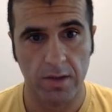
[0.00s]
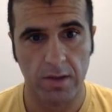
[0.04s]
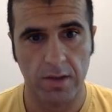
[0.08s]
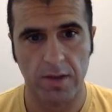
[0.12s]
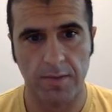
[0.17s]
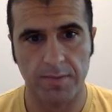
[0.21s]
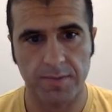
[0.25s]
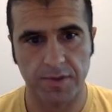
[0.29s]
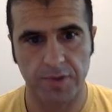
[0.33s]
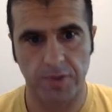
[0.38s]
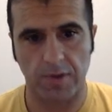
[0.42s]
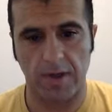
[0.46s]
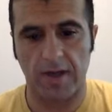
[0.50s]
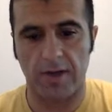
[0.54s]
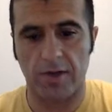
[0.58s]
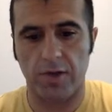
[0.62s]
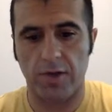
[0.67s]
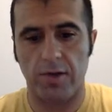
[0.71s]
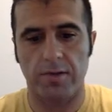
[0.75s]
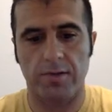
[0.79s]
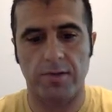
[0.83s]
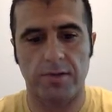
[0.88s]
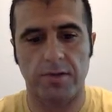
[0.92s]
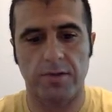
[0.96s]

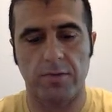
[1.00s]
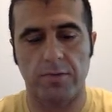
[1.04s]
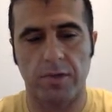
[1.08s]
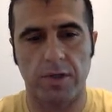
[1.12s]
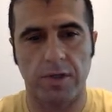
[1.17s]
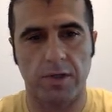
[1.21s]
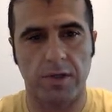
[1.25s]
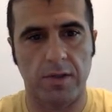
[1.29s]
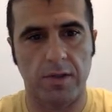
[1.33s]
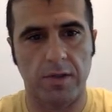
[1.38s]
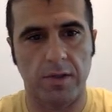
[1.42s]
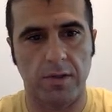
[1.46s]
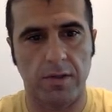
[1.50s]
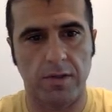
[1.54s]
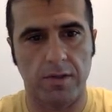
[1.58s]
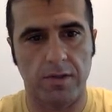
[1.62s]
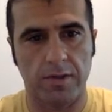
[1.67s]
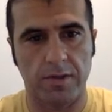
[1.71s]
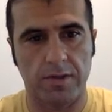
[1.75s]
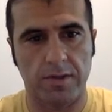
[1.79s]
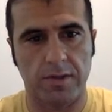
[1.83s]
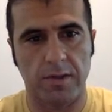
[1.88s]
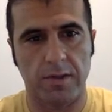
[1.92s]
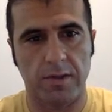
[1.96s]
abstraction. So we're going to call
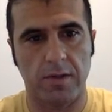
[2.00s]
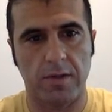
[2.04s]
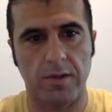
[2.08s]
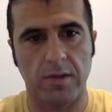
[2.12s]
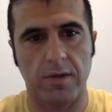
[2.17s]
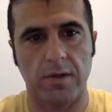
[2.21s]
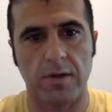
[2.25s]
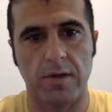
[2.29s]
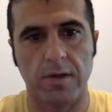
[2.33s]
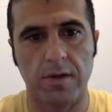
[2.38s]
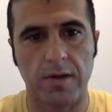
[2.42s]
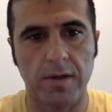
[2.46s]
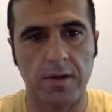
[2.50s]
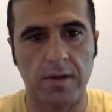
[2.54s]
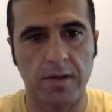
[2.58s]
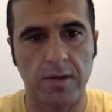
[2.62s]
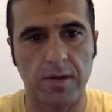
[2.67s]
this card,